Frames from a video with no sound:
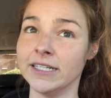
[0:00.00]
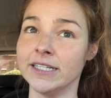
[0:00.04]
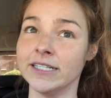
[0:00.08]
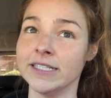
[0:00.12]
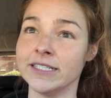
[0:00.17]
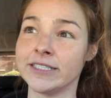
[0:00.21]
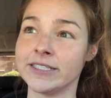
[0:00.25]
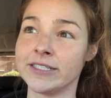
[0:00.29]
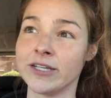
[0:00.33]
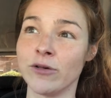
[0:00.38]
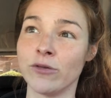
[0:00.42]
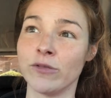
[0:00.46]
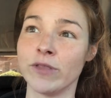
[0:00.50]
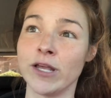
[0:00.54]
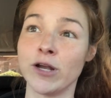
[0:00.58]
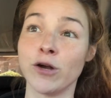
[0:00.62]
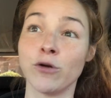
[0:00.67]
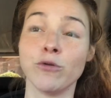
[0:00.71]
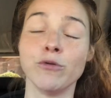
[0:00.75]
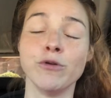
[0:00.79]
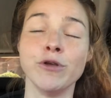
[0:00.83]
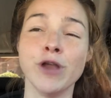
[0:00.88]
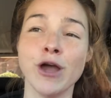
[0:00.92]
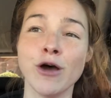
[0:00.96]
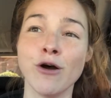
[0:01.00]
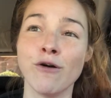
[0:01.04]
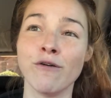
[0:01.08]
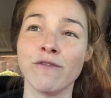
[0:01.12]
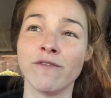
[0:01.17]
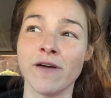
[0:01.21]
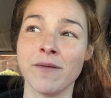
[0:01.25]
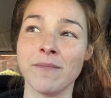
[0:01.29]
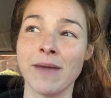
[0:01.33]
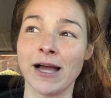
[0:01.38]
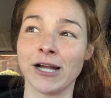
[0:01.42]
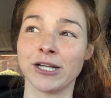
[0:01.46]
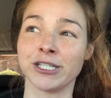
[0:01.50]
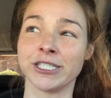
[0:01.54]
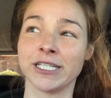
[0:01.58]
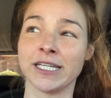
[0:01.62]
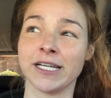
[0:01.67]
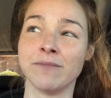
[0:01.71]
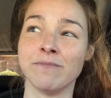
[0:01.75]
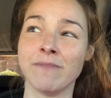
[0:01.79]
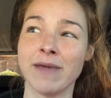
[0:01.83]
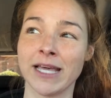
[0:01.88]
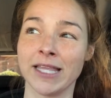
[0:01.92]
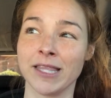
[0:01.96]
So they don't know if I'm actually
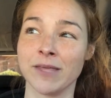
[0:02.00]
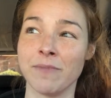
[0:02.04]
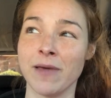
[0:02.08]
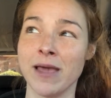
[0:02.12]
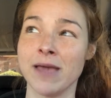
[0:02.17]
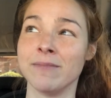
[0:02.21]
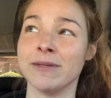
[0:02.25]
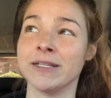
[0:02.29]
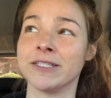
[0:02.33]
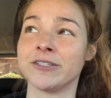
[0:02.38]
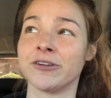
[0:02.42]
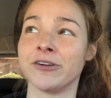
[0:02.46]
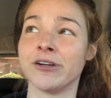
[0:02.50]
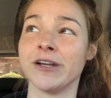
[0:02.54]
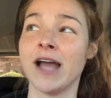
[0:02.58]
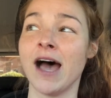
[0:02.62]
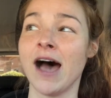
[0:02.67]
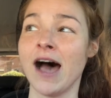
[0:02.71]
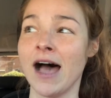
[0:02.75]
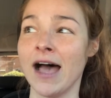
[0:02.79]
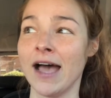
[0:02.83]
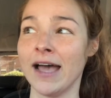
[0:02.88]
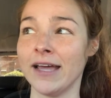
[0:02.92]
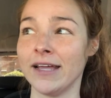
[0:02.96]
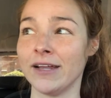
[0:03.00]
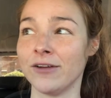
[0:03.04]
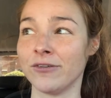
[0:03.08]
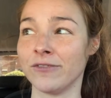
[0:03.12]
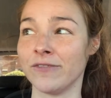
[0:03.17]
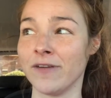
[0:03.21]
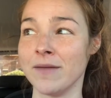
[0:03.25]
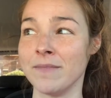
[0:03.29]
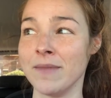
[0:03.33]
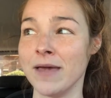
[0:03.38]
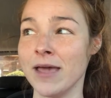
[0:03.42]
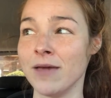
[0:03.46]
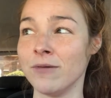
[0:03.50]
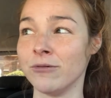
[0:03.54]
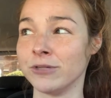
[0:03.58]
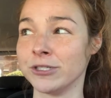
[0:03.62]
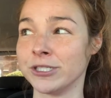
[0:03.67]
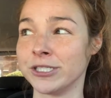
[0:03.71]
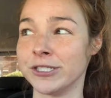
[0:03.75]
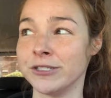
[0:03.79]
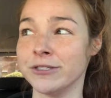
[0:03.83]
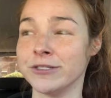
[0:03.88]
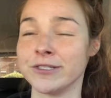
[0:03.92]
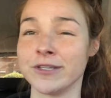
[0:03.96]
going to make the payments or not, or if I'm able
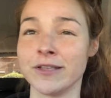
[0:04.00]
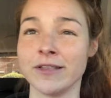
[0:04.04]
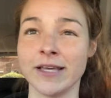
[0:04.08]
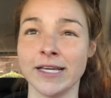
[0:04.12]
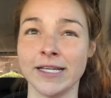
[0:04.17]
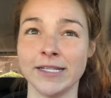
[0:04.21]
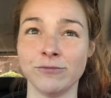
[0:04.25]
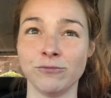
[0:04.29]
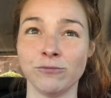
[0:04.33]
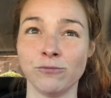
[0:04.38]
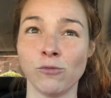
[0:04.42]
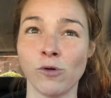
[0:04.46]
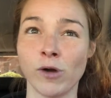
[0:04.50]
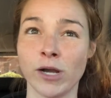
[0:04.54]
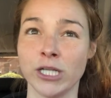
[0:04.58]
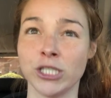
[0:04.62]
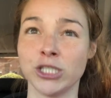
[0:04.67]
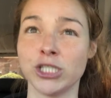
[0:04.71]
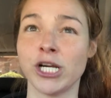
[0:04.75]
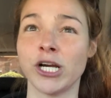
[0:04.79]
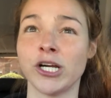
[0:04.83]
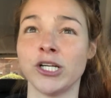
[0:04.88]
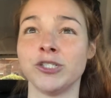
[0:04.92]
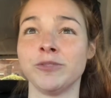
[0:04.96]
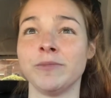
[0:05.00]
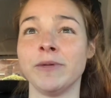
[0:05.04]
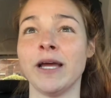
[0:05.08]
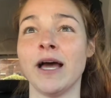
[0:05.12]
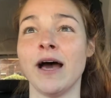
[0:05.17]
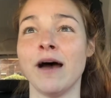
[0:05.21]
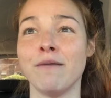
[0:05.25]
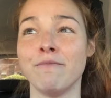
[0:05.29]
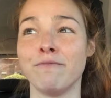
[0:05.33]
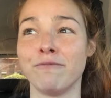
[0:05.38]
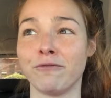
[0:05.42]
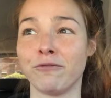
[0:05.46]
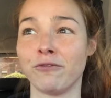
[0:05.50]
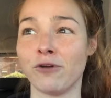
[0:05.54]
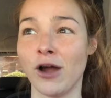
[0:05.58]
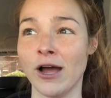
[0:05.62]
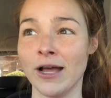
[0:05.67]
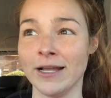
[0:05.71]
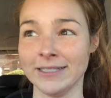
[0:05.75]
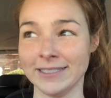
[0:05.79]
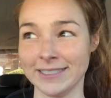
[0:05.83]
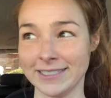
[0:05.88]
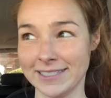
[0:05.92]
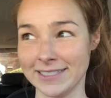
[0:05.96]
to, so they want to charge me up
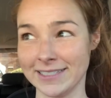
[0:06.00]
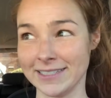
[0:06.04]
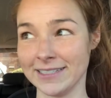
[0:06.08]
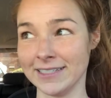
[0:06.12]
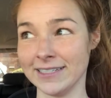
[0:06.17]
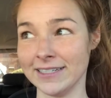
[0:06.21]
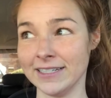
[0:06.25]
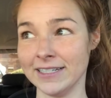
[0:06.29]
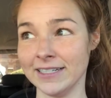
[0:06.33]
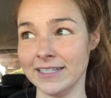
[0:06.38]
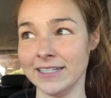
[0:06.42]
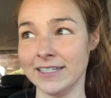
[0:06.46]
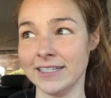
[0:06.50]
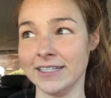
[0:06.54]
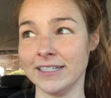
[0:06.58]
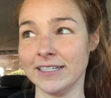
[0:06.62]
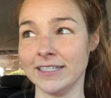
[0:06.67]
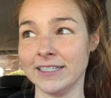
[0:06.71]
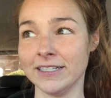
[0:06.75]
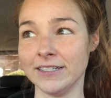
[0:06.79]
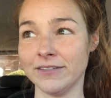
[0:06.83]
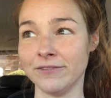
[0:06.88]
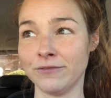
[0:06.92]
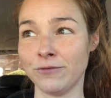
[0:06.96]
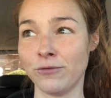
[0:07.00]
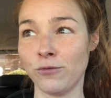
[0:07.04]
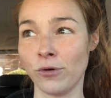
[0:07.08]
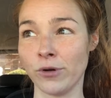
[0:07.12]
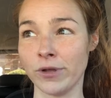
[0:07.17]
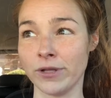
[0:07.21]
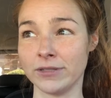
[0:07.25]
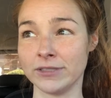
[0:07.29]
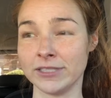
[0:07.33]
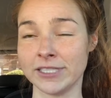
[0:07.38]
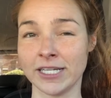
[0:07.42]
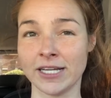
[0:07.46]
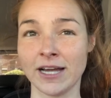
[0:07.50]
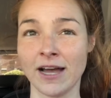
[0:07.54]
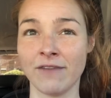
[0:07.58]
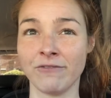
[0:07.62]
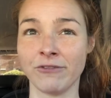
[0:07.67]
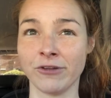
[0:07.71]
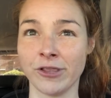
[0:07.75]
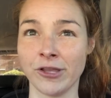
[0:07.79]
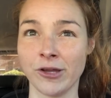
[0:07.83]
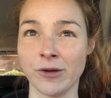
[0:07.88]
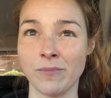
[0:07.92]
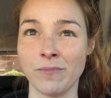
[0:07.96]
front for it to
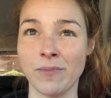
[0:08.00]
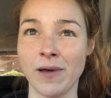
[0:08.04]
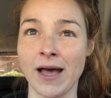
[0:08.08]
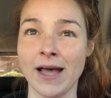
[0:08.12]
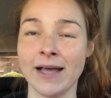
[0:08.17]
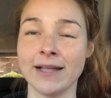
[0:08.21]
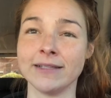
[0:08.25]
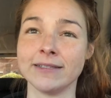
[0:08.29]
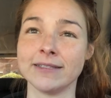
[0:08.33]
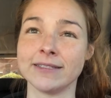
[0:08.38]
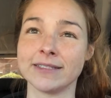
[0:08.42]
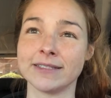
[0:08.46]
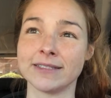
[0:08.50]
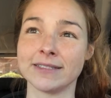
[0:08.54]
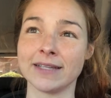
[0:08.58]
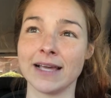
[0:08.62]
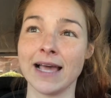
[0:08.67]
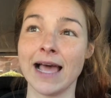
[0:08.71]
cover their butts.